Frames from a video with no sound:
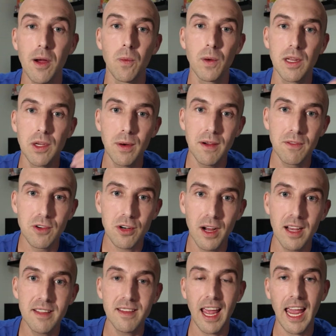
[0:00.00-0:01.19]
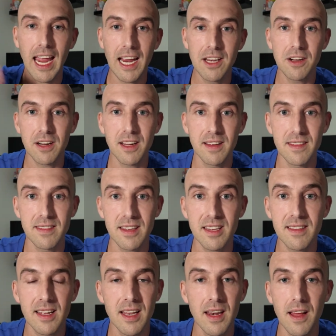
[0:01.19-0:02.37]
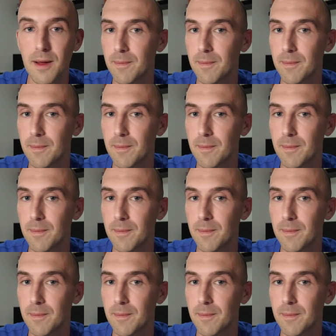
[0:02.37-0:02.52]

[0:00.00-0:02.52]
When you have trust and you're consistent,